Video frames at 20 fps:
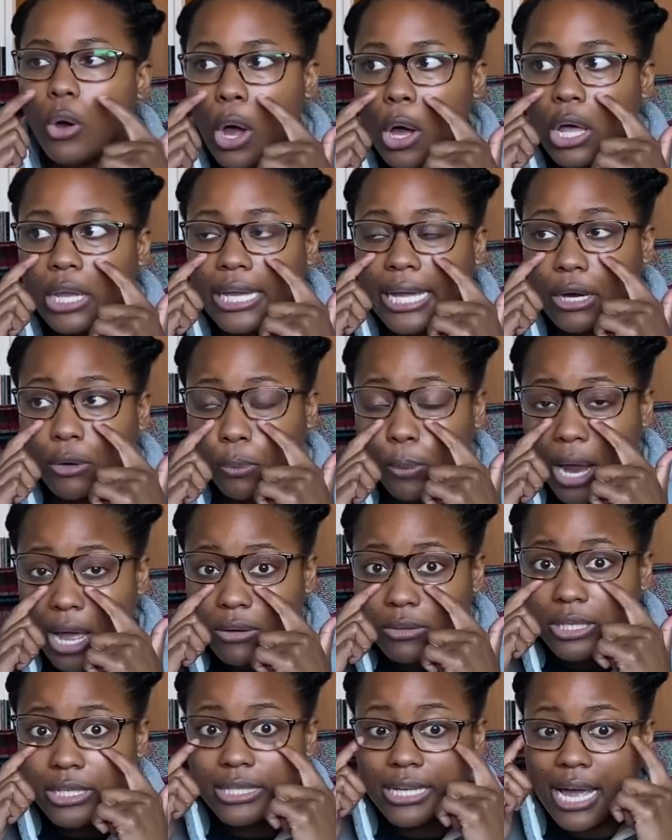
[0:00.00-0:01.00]
like
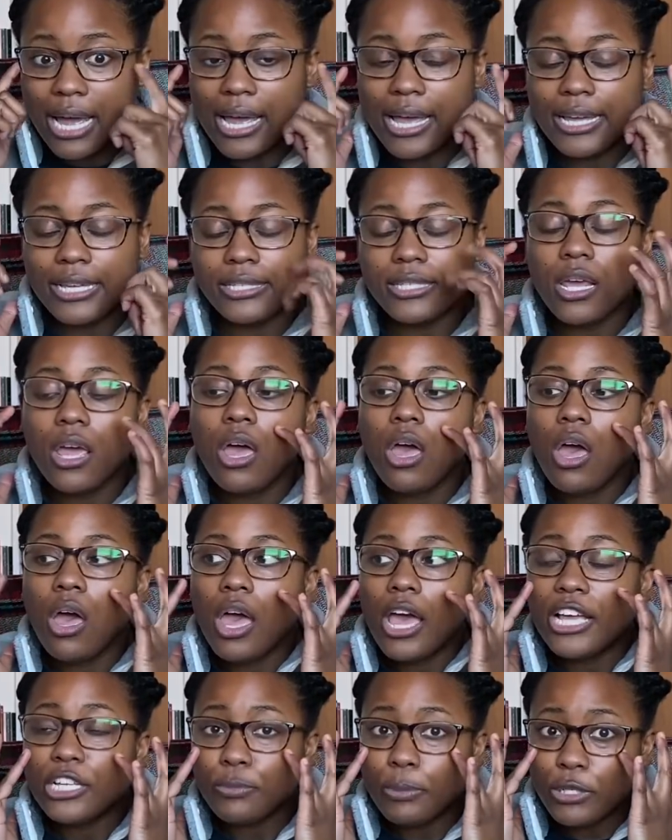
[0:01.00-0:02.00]
around his eyes,
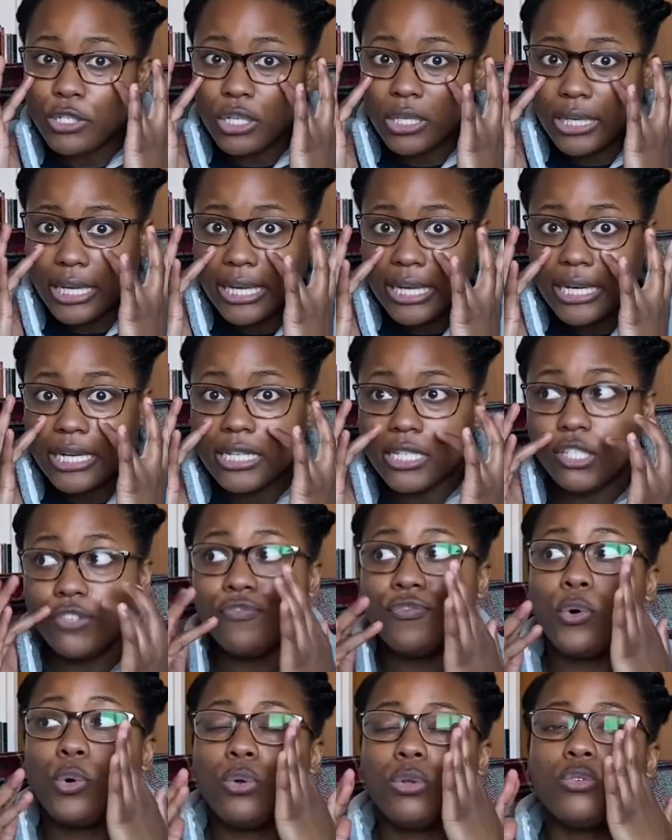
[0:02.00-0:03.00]
especially like in his
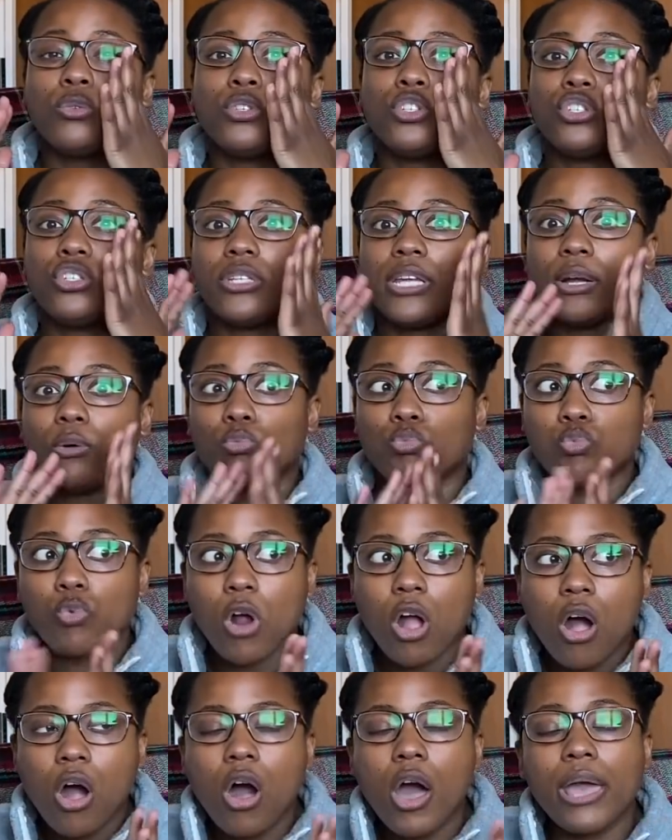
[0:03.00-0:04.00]
folds, was just like
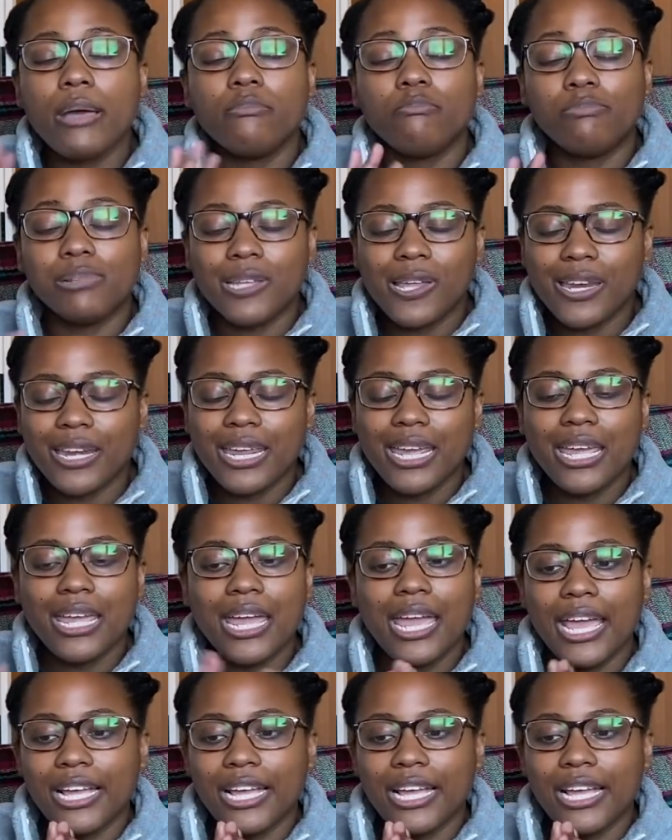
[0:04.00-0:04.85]
raw and bloody.